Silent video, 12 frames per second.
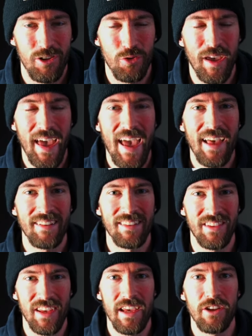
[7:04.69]
you can't
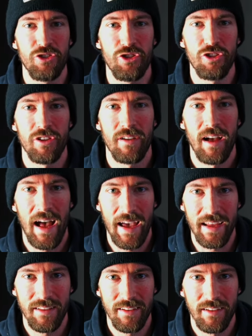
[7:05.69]
teach
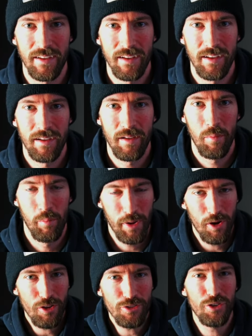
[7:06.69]
height. But
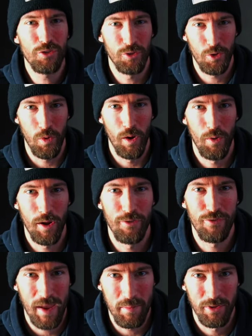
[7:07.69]
also to quote a
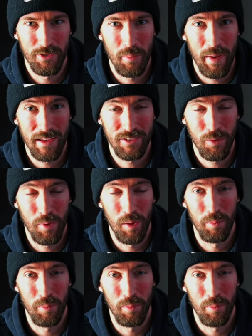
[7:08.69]
famous basketball